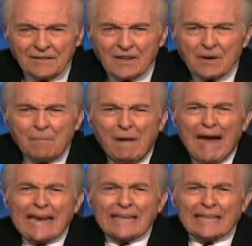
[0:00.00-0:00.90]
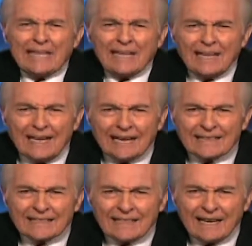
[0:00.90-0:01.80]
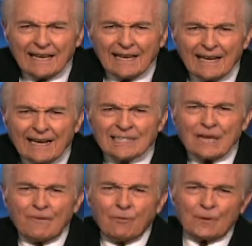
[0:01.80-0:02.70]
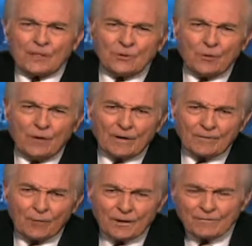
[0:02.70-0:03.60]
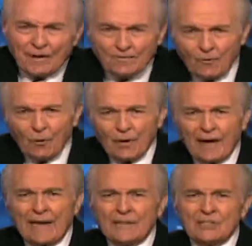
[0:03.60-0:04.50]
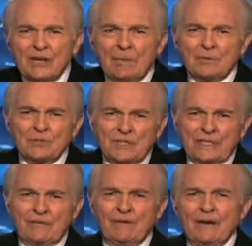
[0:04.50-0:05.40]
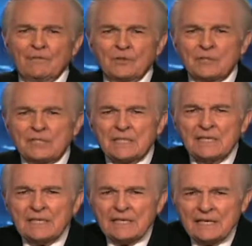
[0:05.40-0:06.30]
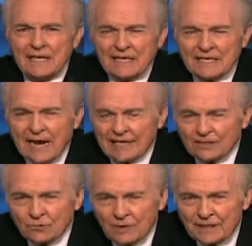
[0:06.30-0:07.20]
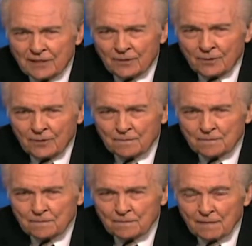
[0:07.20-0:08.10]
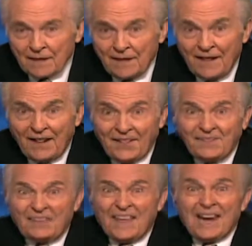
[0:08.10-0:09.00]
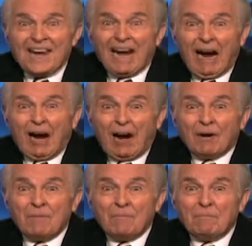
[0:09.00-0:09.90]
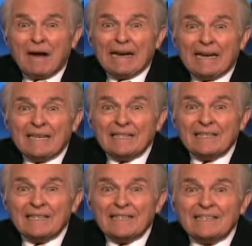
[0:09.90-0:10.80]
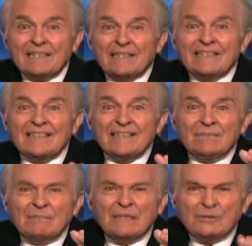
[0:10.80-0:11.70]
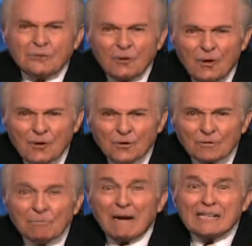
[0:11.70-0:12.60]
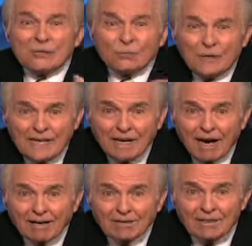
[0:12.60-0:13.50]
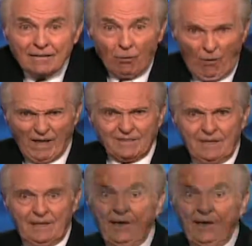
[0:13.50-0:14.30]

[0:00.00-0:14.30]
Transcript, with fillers: They're my elect, Isaiah 42:1, 45:4, and chapter 65, verses 9 and 22. They are my betrothed, my sweetheart. What?